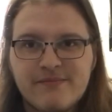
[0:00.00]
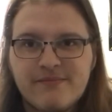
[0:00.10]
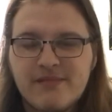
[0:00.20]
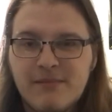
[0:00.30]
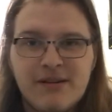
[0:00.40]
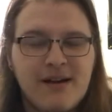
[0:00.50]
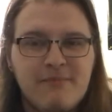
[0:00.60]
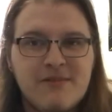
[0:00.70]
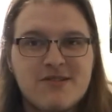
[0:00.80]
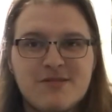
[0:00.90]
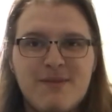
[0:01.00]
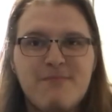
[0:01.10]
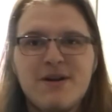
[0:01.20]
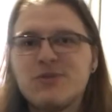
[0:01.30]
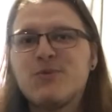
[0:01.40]
I mean, this is my
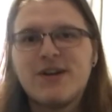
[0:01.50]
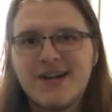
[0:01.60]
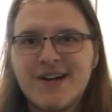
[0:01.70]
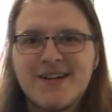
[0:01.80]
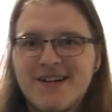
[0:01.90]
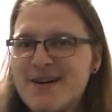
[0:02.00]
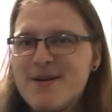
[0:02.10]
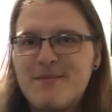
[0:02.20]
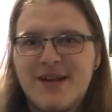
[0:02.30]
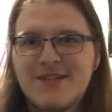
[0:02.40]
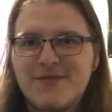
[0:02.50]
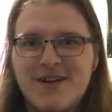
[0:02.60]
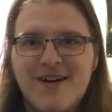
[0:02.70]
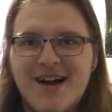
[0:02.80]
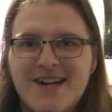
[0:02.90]
best work here. But that's it for
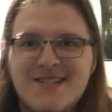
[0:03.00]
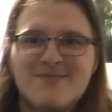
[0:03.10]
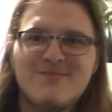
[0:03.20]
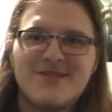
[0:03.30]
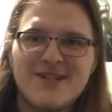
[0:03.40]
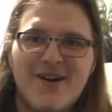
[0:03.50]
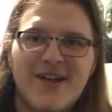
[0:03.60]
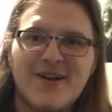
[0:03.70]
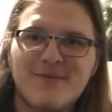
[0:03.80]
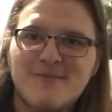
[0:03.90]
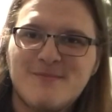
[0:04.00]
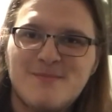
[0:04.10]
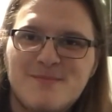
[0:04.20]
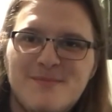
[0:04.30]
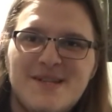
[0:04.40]
now, guys. See y'all later.
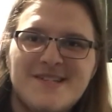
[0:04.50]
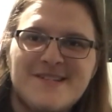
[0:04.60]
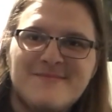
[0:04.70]
Peace.